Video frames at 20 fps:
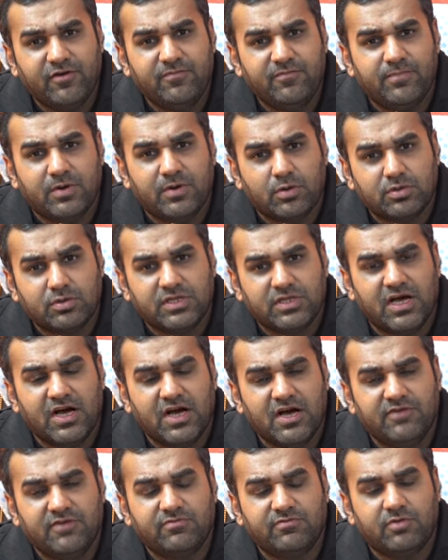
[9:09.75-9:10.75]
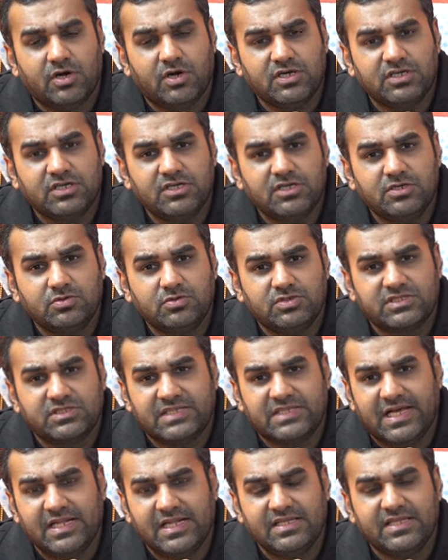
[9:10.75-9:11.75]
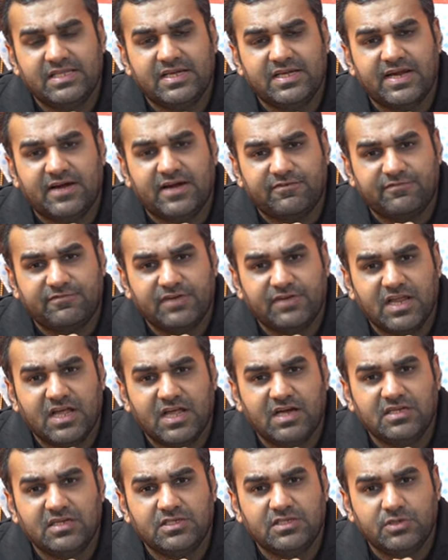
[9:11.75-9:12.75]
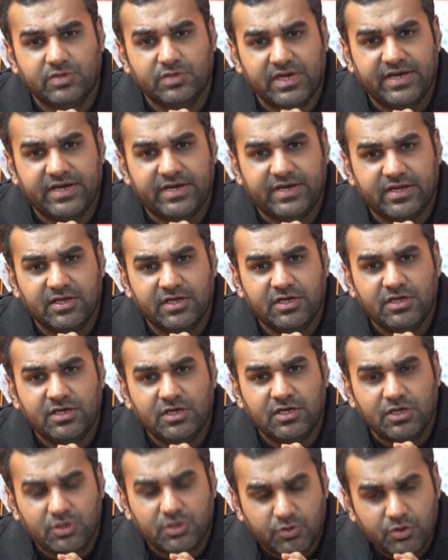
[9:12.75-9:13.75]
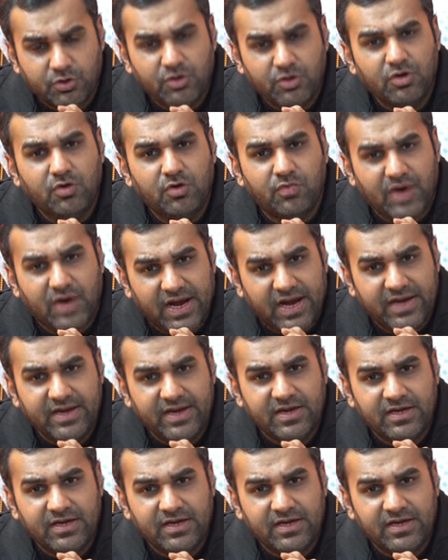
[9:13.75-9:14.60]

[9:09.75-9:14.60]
of Baroda wanted to sell their African unit? Do you know why?